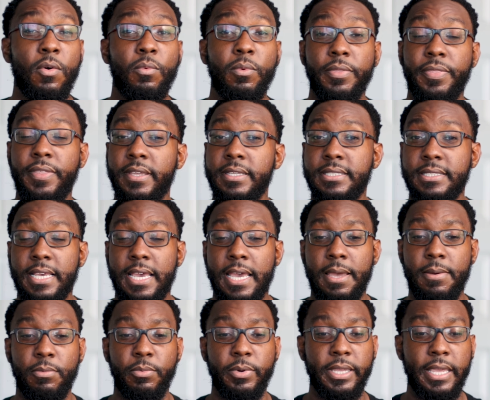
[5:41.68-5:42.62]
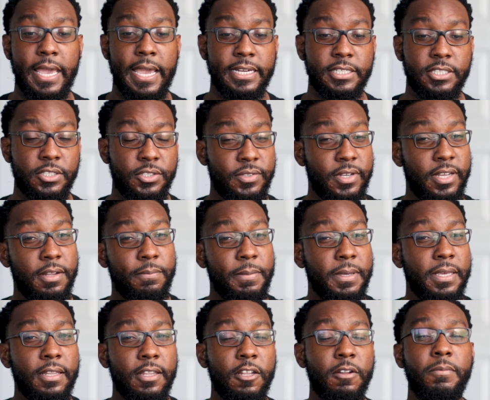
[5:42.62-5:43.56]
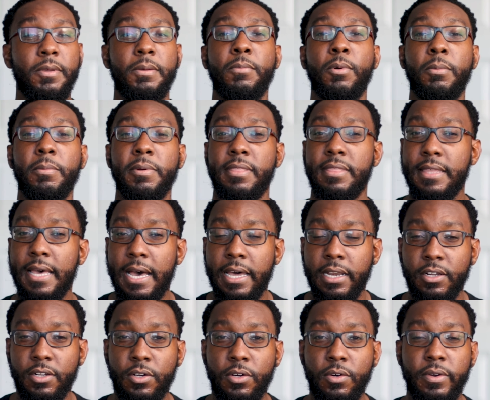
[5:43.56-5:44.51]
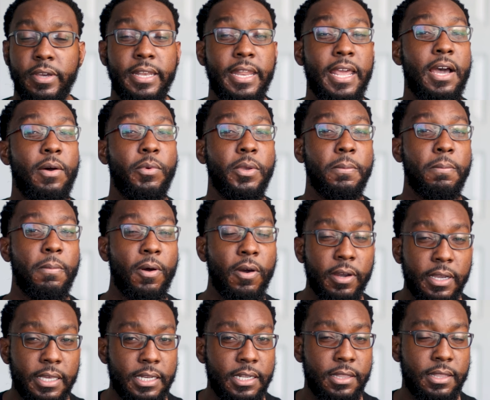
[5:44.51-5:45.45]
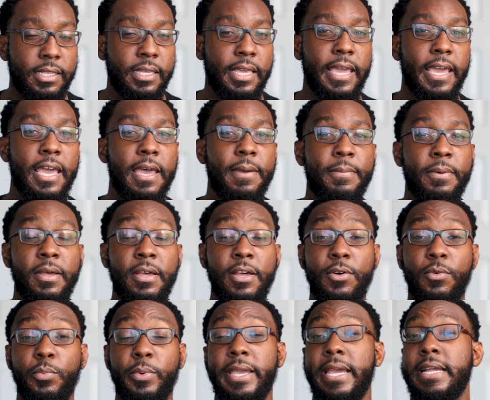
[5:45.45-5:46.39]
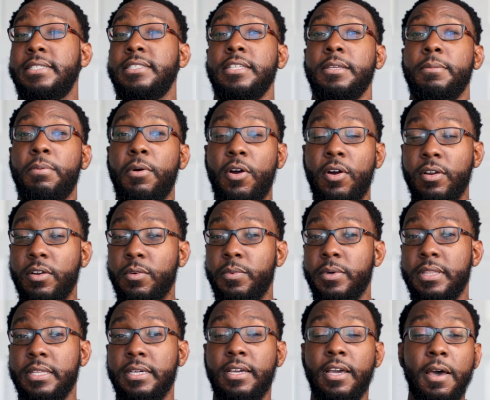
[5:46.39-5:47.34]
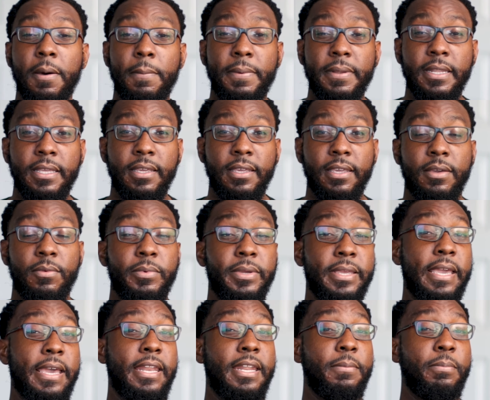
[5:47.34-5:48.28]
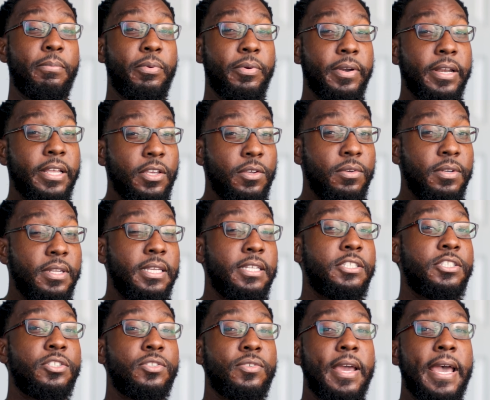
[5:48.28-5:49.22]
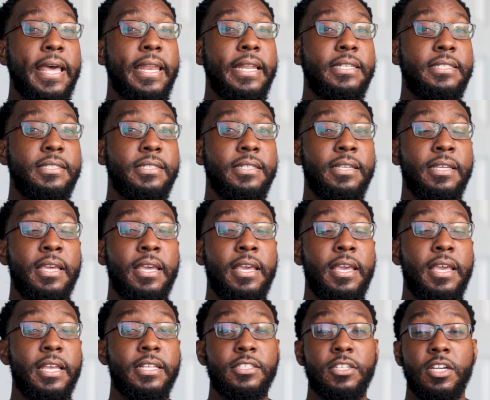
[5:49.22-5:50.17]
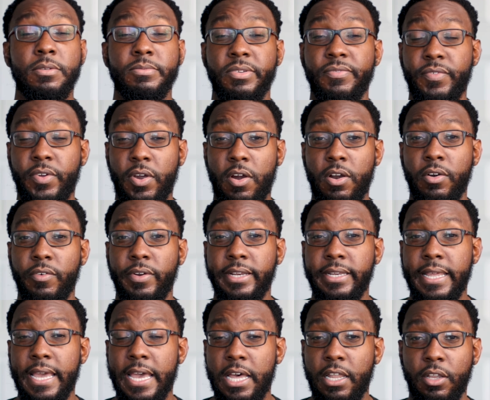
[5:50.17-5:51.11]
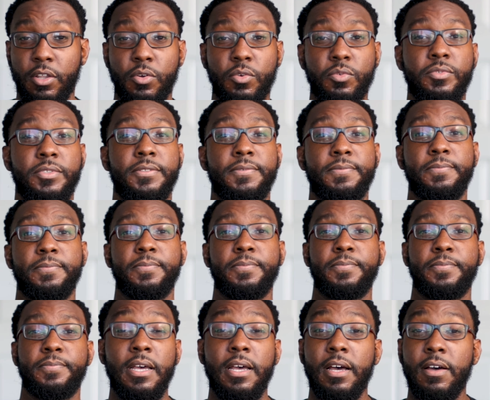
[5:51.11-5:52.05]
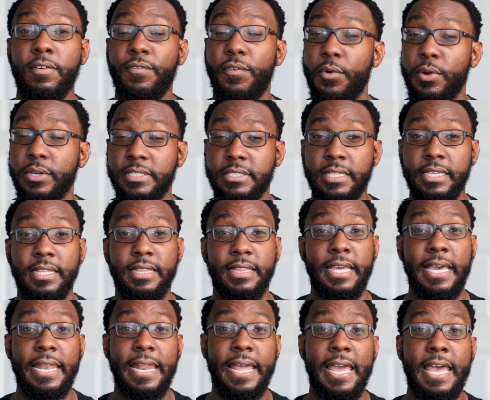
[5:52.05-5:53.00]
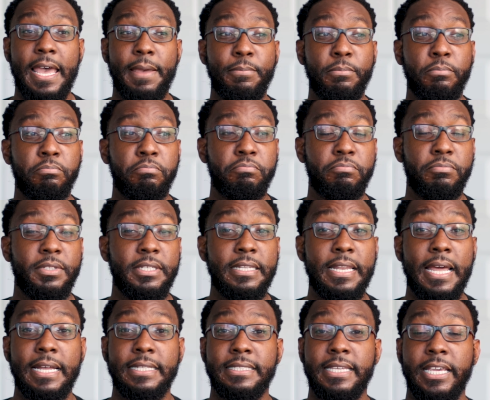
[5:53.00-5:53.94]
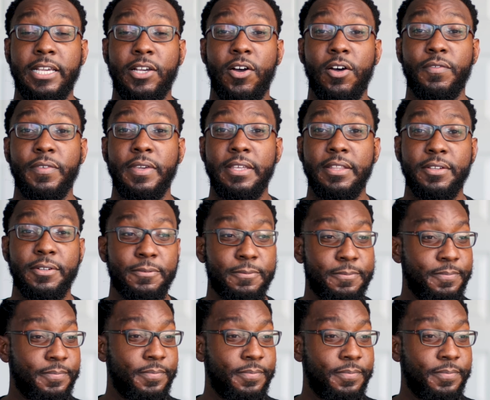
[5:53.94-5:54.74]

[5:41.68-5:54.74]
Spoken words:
With this app, we actually try to be a little bit more methodical in how we marketed the app. We actually partnered with a company, and we had a pretty unique strategy in terms of garnering downloads. Unfortunately, that app did not take off either.